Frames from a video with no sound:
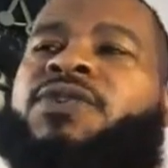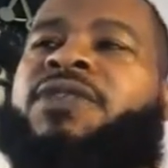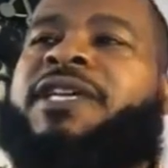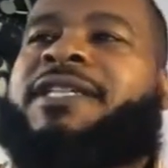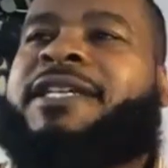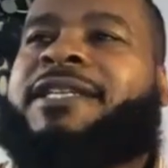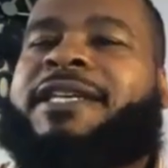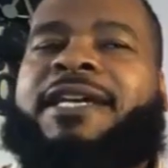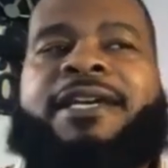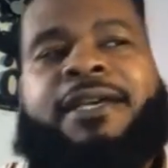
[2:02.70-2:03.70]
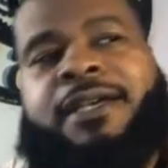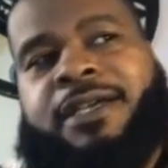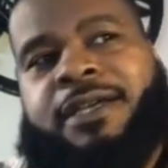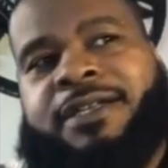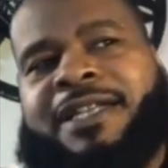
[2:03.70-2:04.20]
certain things that they
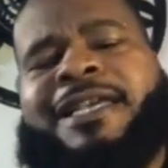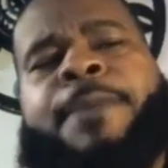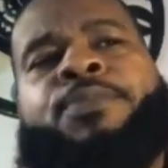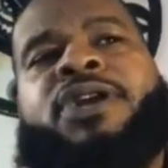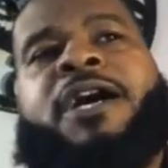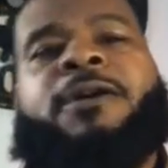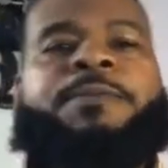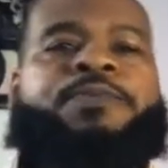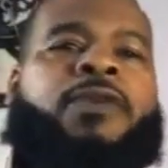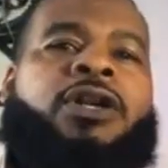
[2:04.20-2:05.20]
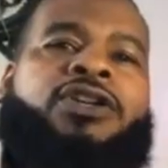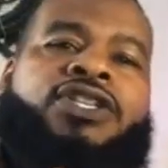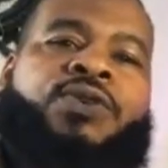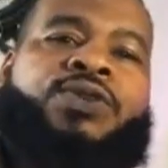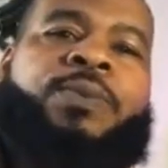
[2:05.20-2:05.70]
put out on their
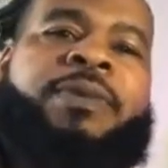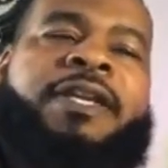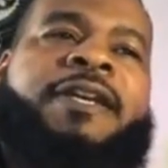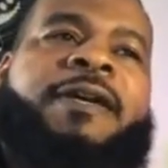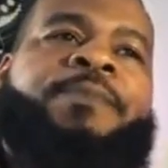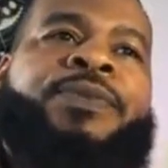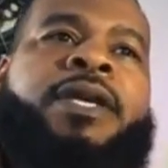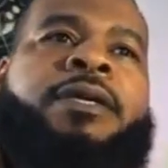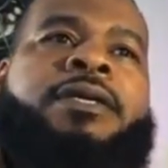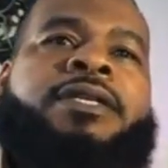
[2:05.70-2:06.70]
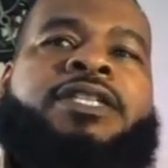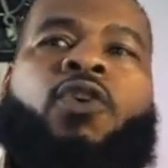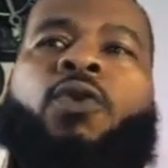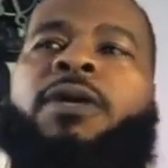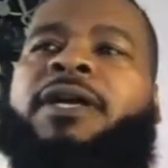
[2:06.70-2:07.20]
social media.
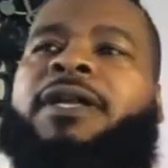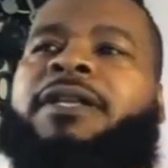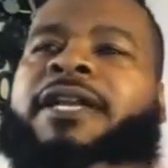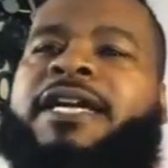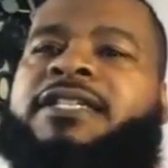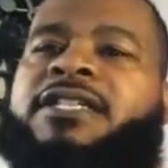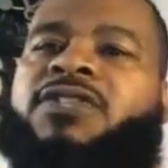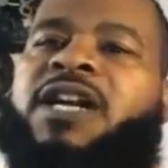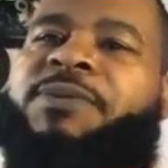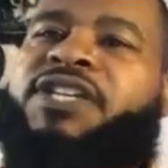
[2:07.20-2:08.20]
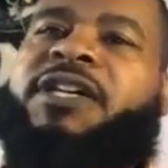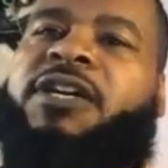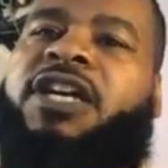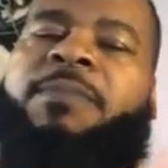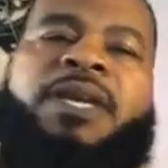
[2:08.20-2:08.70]
So like, subscribe,
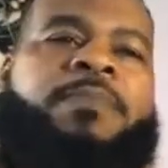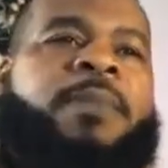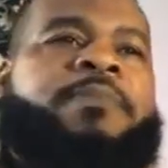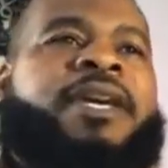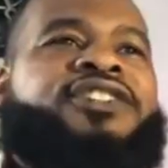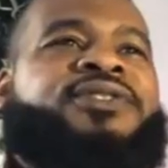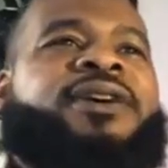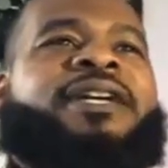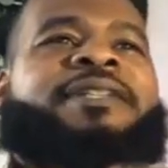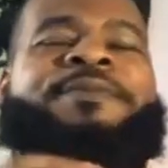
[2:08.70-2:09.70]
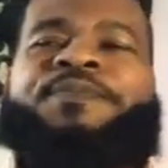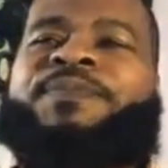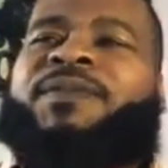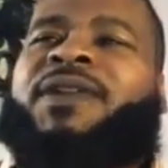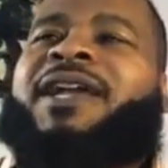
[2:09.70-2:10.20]
share, hit me up on Patreon.
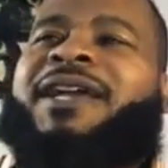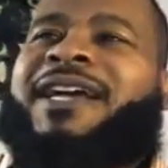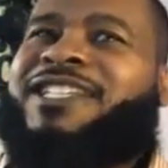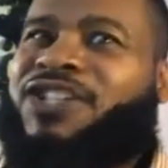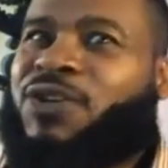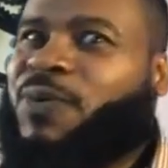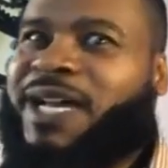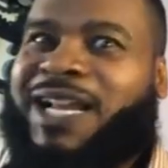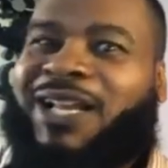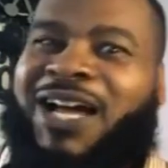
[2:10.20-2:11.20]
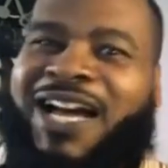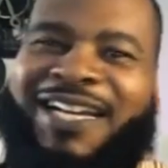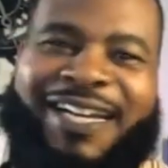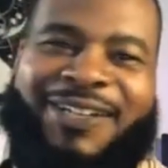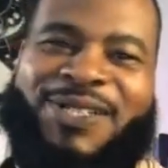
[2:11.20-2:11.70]
As you know, we got a
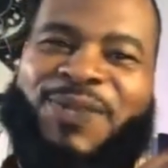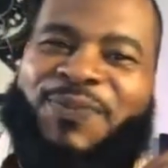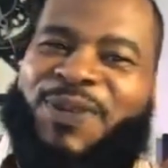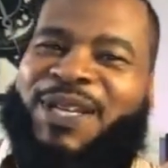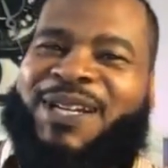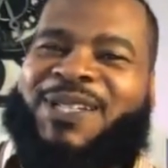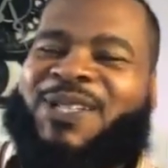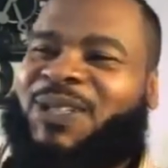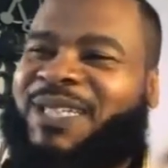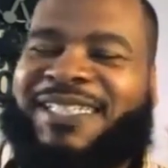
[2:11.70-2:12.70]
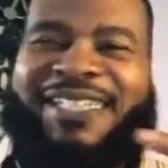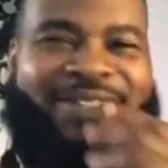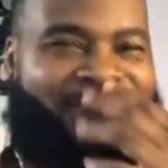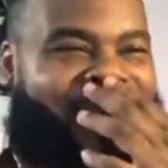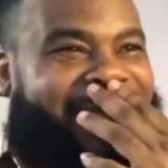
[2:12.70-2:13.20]
lot of haters up in here. So let's
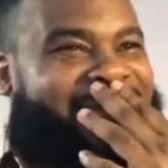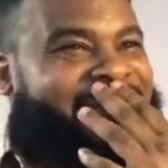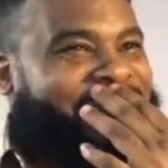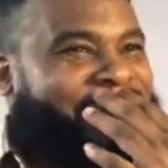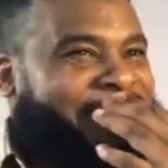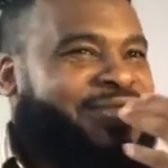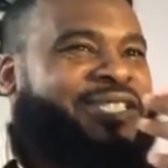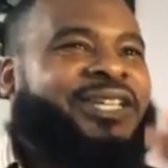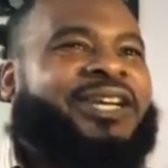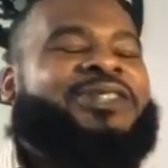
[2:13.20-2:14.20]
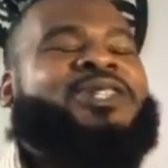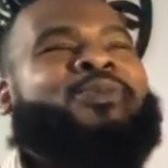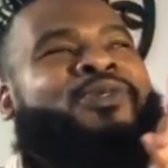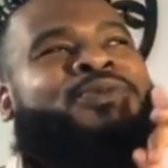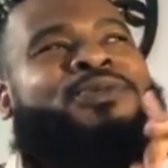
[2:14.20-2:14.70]
get right into it, inshallah.
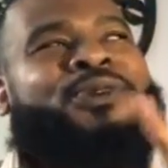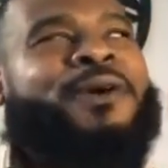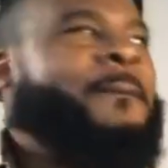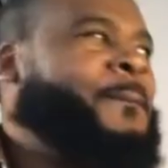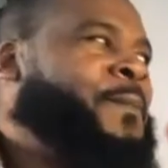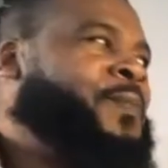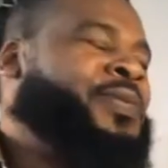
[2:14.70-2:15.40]
So before